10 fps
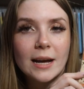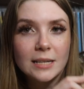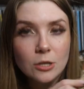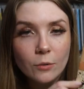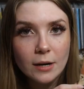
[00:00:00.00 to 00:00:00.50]
I
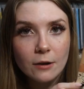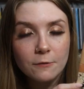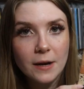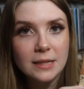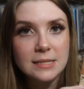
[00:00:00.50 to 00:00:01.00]
didn't know when I
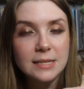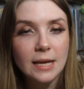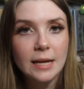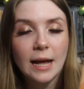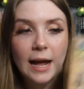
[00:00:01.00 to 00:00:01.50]
would find this
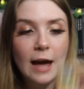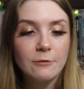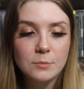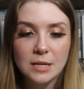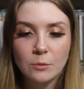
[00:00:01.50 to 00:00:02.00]
again. I
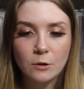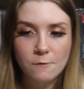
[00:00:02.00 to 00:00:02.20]
haven't been able